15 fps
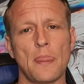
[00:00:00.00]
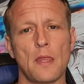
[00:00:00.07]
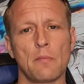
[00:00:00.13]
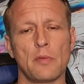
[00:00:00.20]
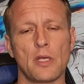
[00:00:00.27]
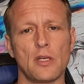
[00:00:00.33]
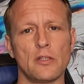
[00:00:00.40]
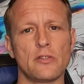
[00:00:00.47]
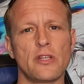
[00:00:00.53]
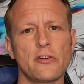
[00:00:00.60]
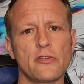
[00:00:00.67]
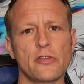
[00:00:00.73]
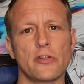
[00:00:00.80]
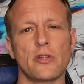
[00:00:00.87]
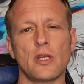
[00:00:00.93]
Because
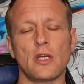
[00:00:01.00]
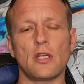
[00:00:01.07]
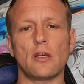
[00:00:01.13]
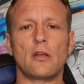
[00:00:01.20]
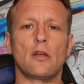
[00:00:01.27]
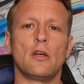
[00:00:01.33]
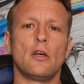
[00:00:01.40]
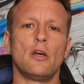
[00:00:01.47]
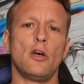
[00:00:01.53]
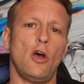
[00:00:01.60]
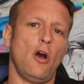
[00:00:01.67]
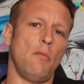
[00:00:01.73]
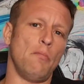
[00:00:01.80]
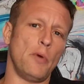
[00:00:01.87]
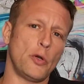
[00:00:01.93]
here's the thing,
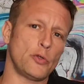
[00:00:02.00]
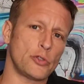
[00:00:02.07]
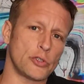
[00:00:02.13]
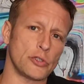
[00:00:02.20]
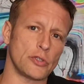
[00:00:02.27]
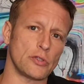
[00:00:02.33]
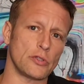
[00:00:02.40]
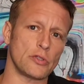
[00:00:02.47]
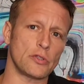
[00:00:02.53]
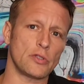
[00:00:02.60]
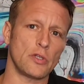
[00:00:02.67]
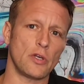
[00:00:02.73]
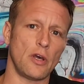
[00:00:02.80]
emotions